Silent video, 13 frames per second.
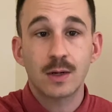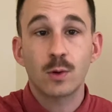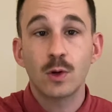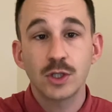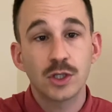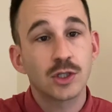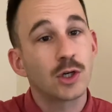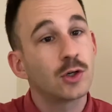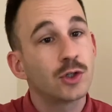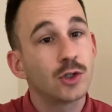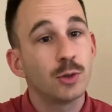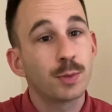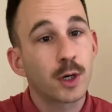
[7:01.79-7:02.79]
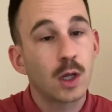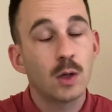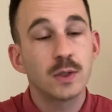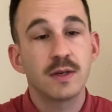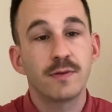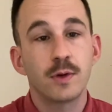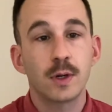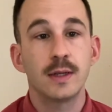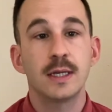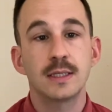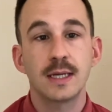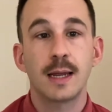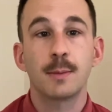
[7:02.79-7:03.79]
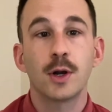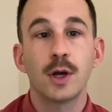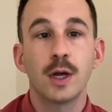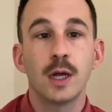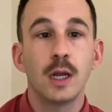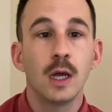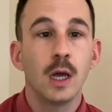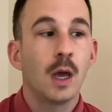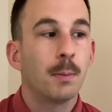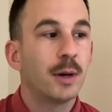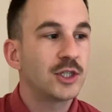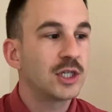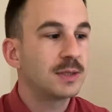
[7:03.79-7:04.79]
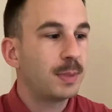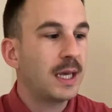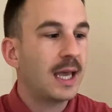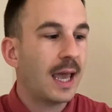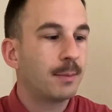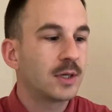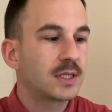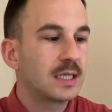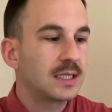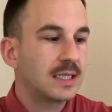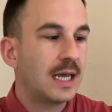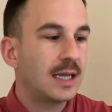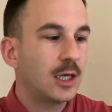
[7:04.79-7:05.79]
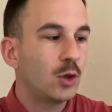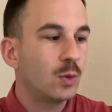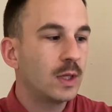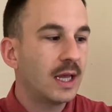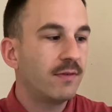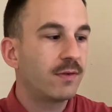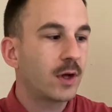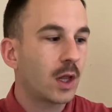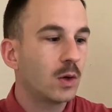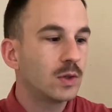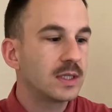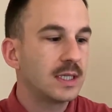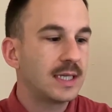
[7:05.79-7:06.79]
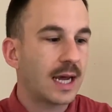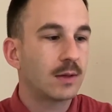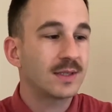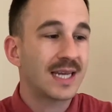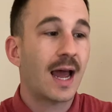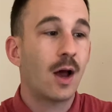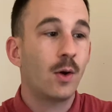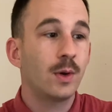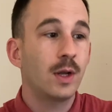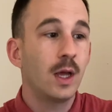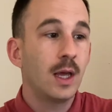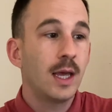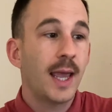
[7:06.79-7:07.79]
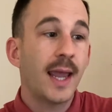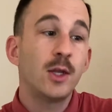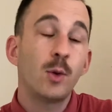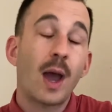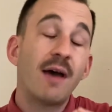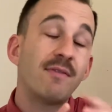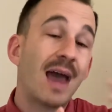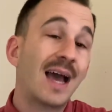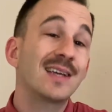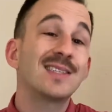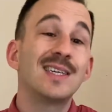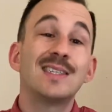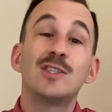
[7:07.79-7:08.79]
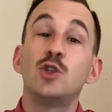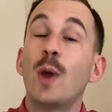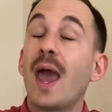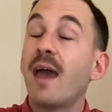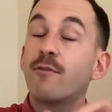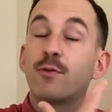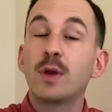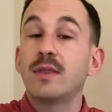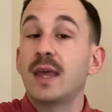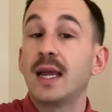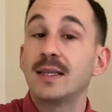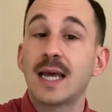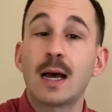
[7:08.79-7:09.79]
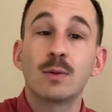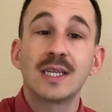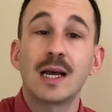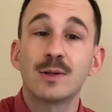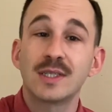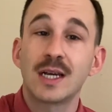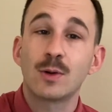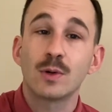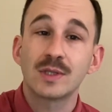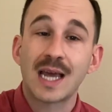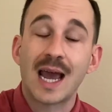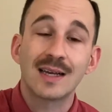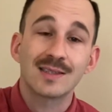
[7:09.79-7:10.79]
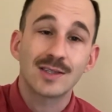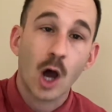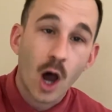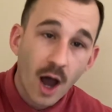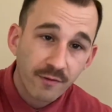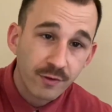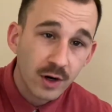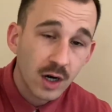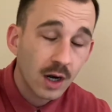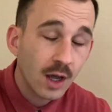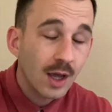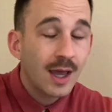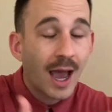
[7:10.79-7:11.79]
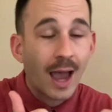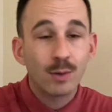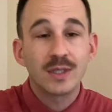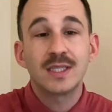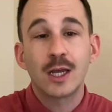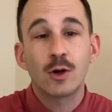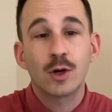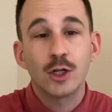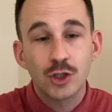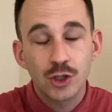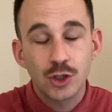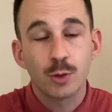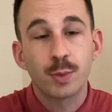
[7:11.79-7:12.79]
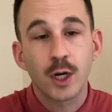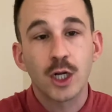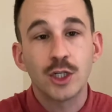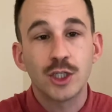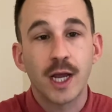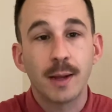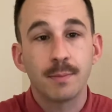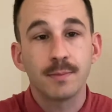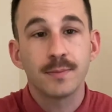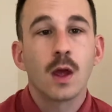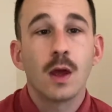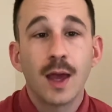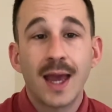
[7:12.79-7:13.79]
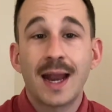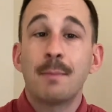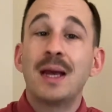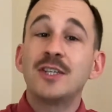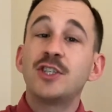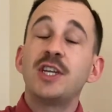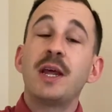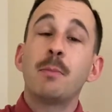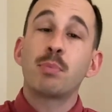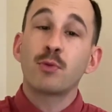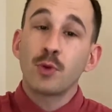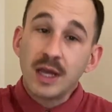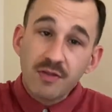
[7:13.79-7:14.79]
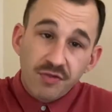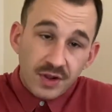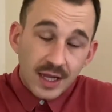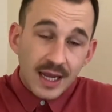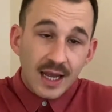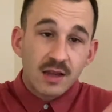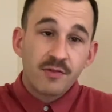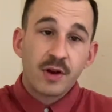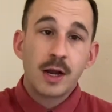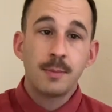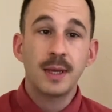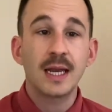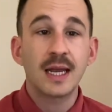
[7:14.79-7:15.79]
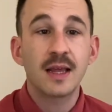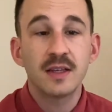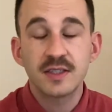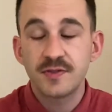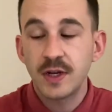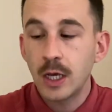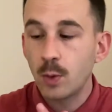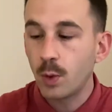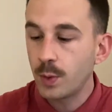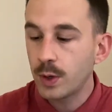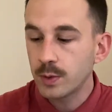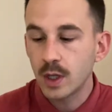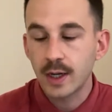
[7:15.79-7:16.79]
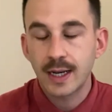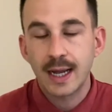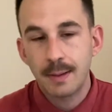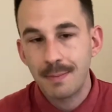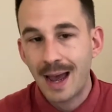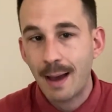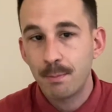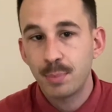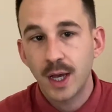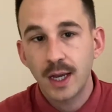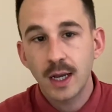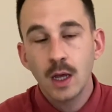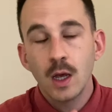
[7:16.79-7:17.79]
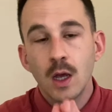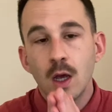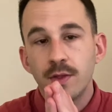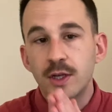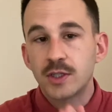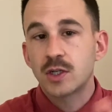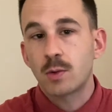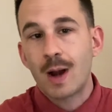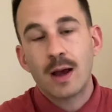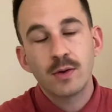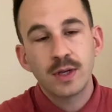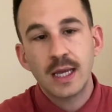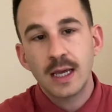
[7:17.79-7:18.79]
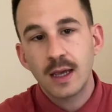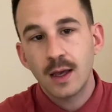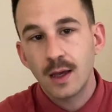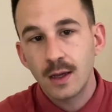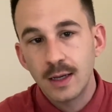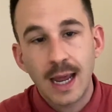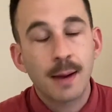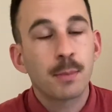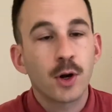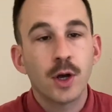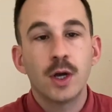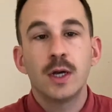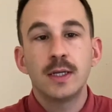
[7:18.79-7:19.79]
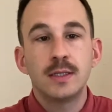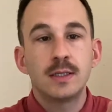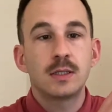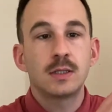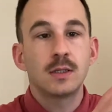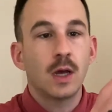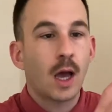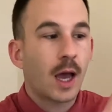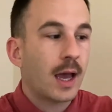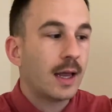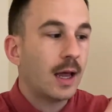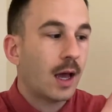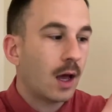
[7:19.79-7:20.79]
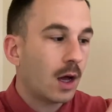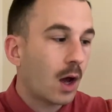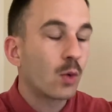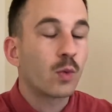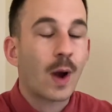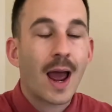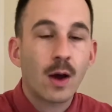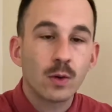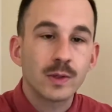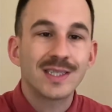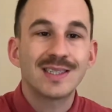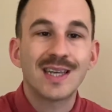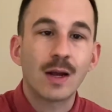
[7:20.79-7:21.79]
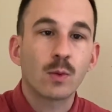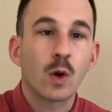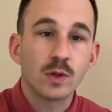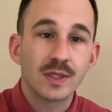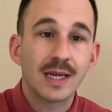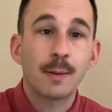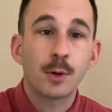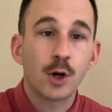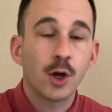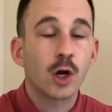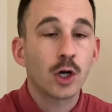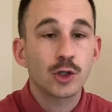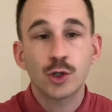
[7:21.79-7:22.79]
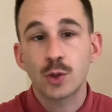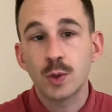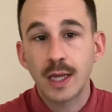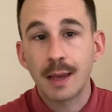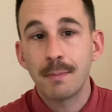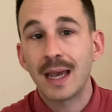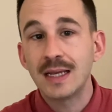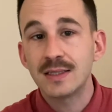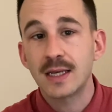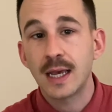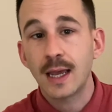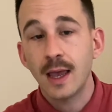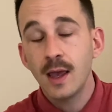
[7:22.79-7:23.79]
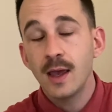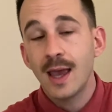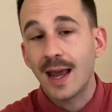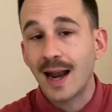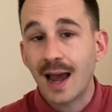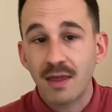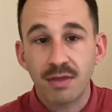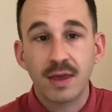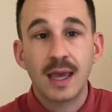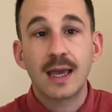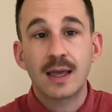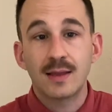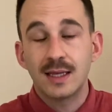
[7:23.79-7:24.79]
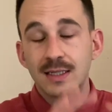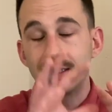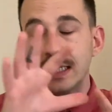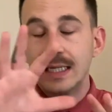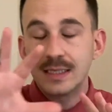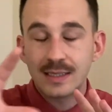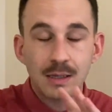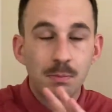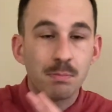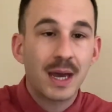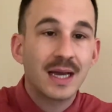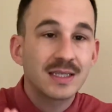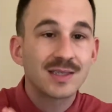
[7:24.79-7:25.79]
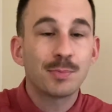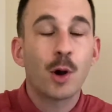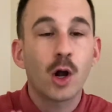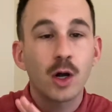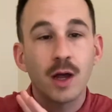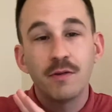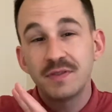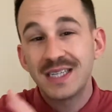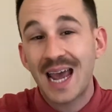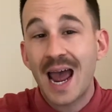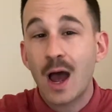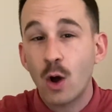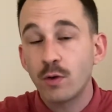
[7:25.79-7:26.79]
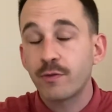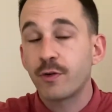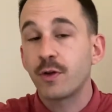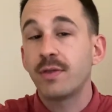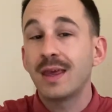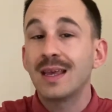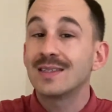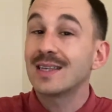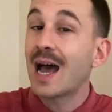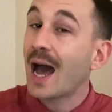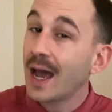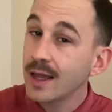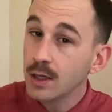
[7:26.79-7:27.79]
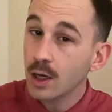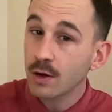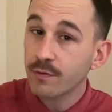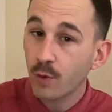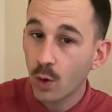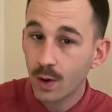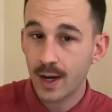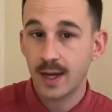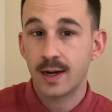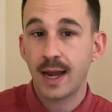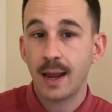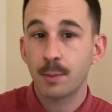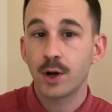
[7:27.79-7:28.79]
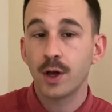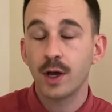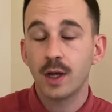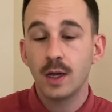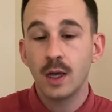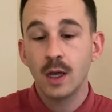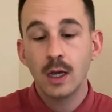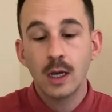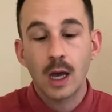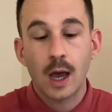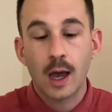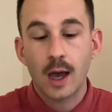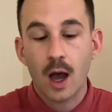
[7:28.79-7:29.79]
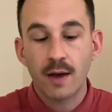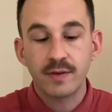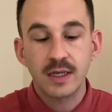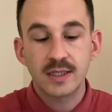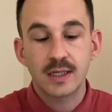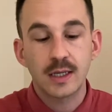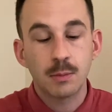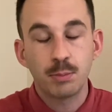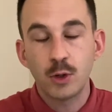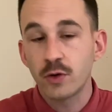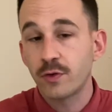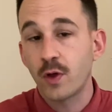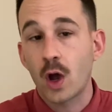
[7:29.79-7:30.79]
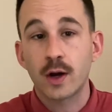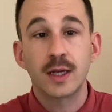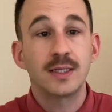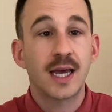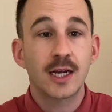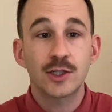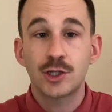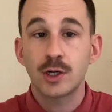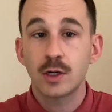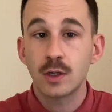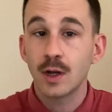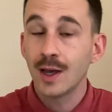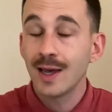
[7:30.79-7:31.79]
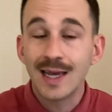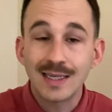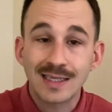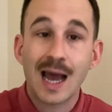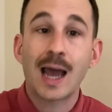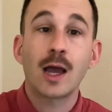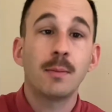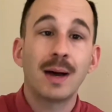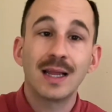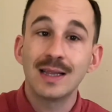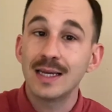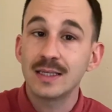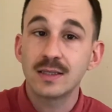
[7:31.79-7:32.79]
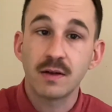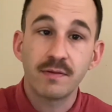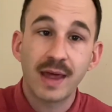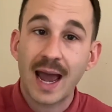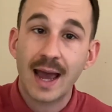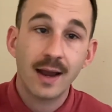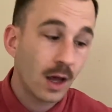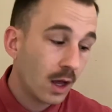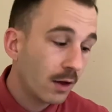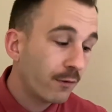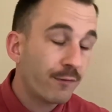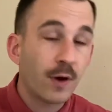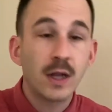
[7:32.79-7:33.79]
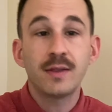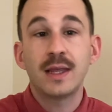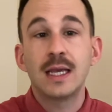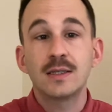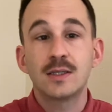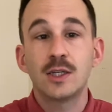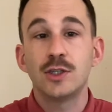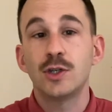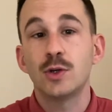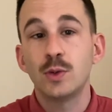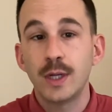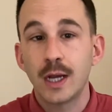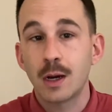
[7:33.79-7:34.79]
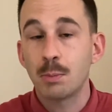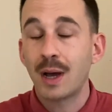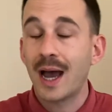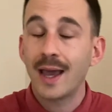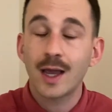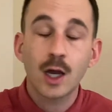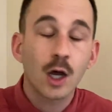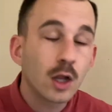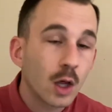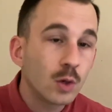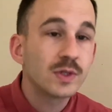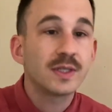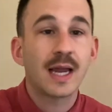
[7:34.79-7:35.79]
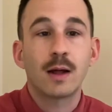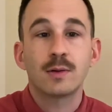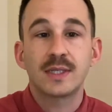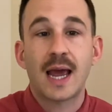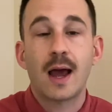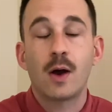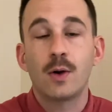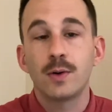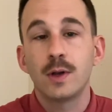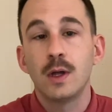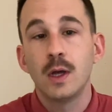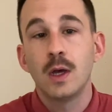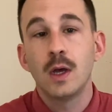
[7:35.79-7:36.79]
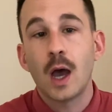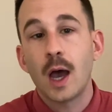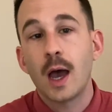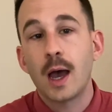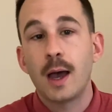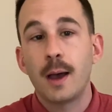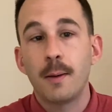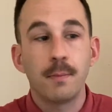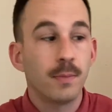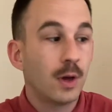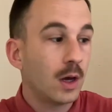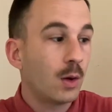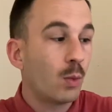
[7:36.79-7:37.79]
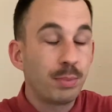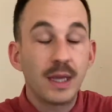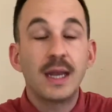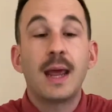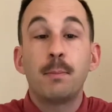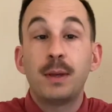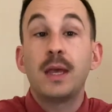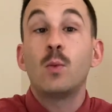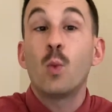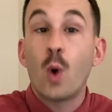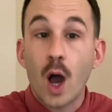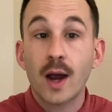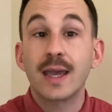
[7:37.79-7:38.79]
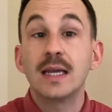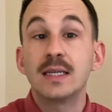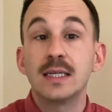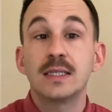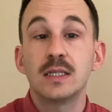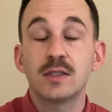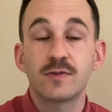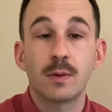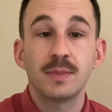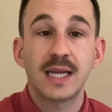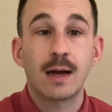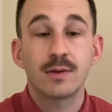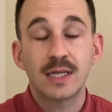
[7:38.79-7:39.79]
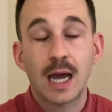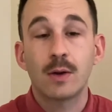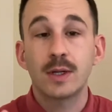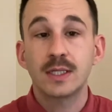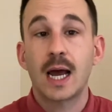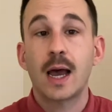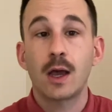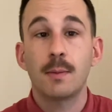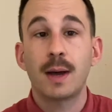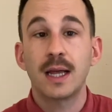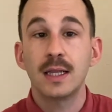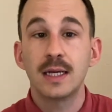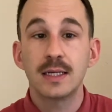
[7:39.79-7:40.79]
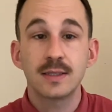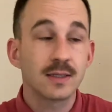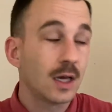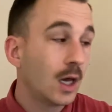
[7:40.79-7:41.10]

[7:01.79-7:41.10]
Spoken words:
Rosa. So you're super close if you're in this neighborhood. But just being able to say that you live close to downtown and you have access to everything downtown Santa Rosa has to offer, I would say you're in super good shape. And I mentioned it briefly in the very beginning of this video when we were looking at a map, but the surrounding neighborhoods around St. Rose neighborhood are truly amazing. And I think this is the best part of town for things I look for in a neighborhood. Obviously, beautiful architecture is high on my list of that. Fun things to do nearby, close downtown, being walking distance from downtown is high on my list.